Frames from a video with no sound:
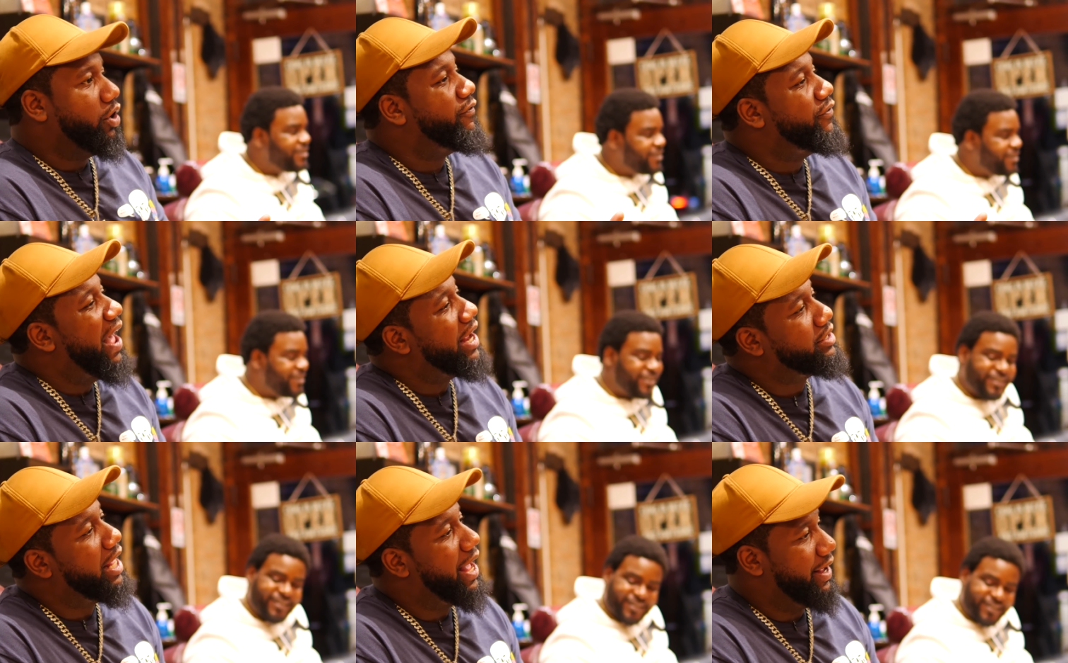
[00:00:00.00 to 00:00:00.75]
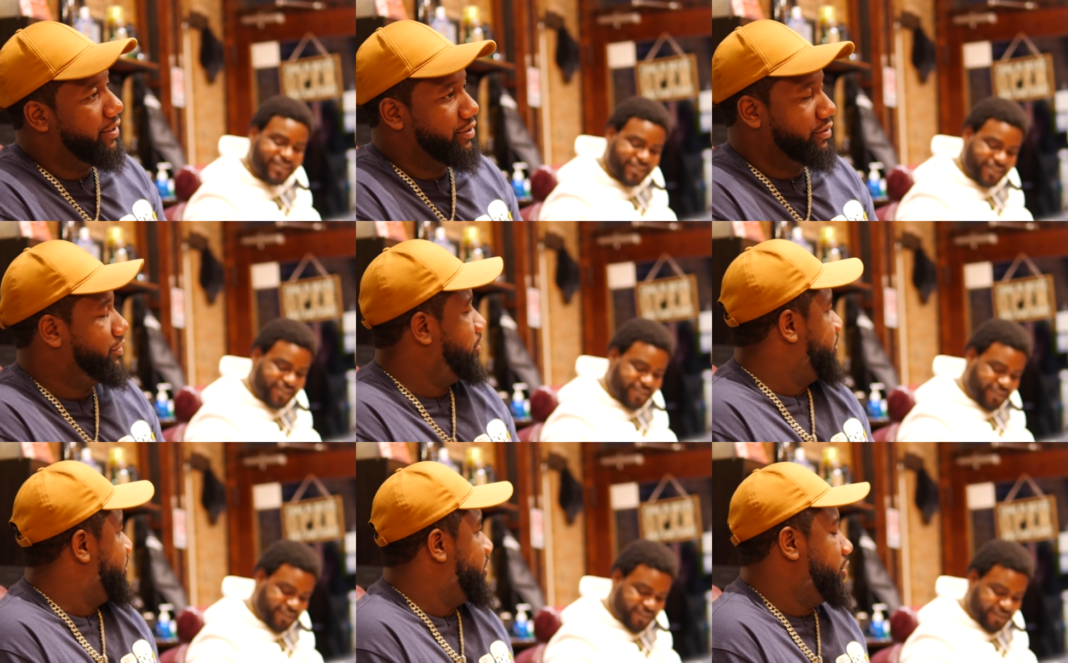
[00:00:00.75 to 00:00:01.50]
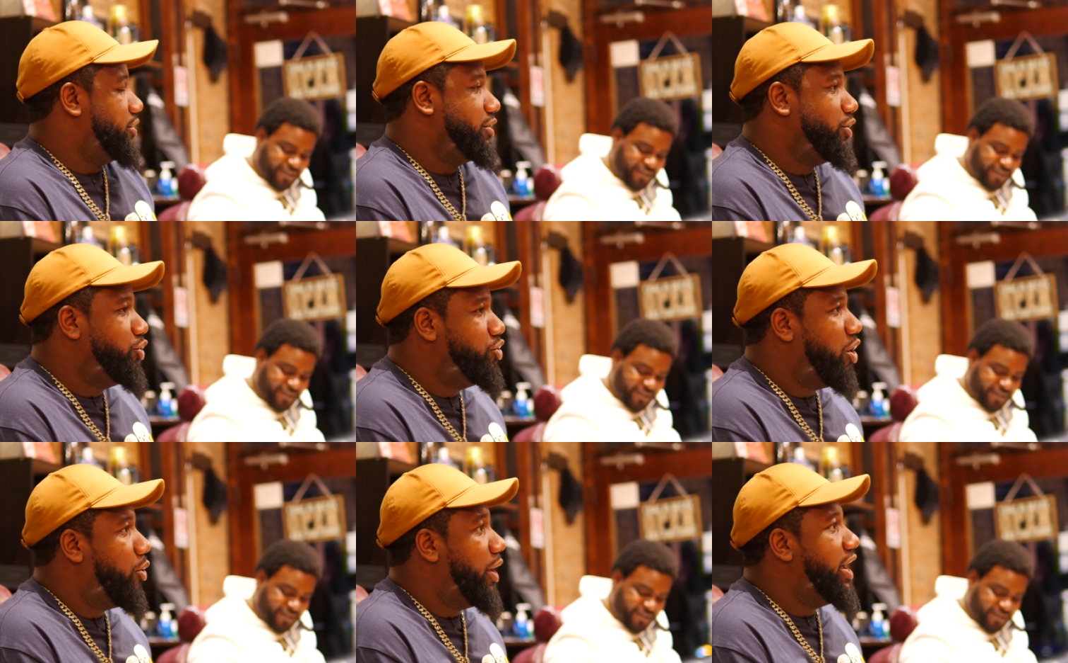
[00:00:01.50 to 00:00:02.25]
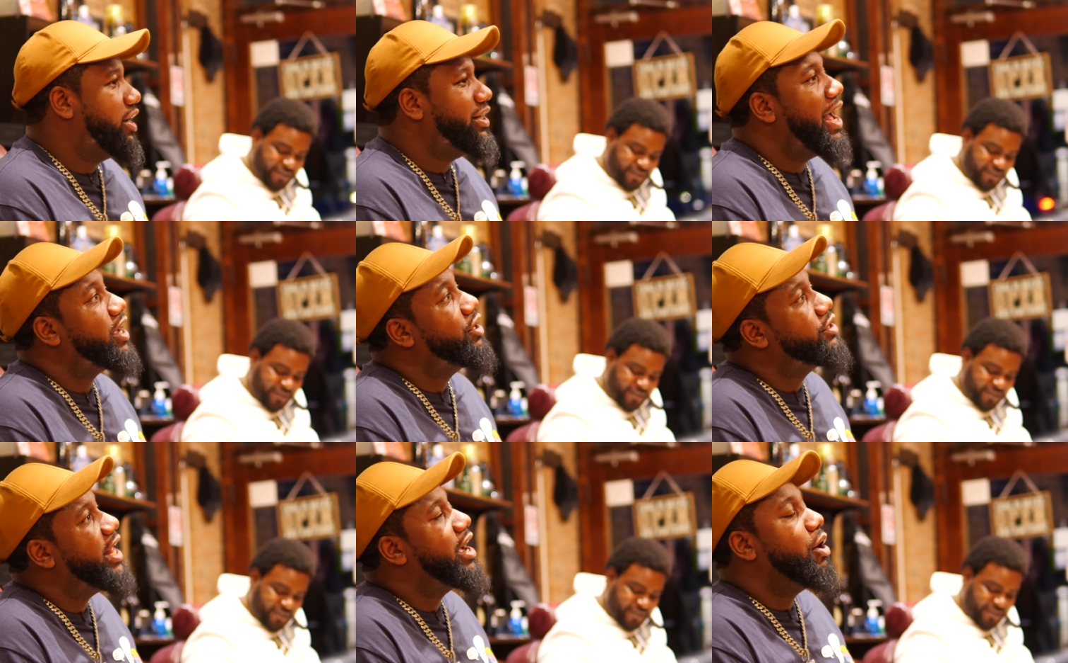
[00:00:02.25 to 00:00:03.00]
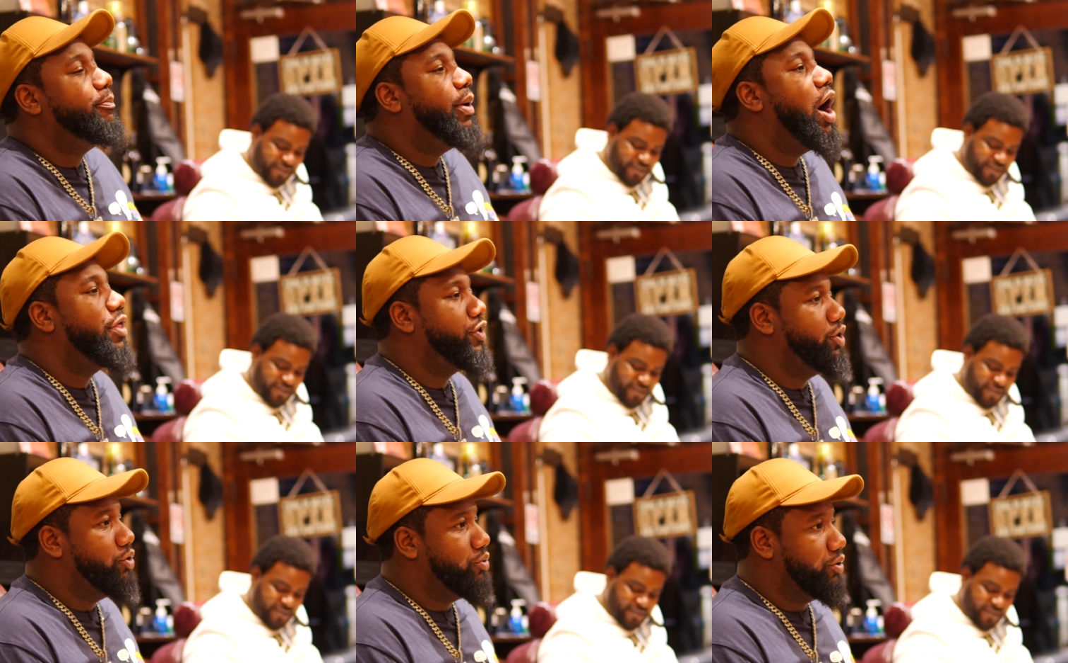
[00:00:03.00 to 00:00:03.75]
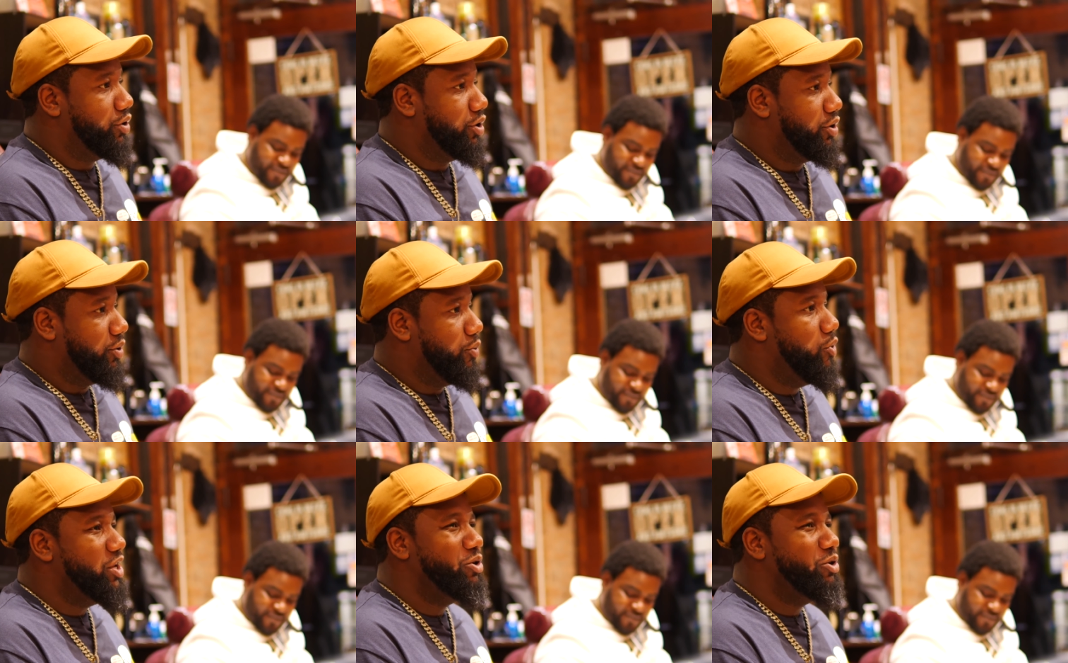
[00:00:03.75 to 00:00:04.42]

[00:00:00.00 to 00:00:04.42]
Speaker 1: The fact that, you know, it, that could that could bother you right.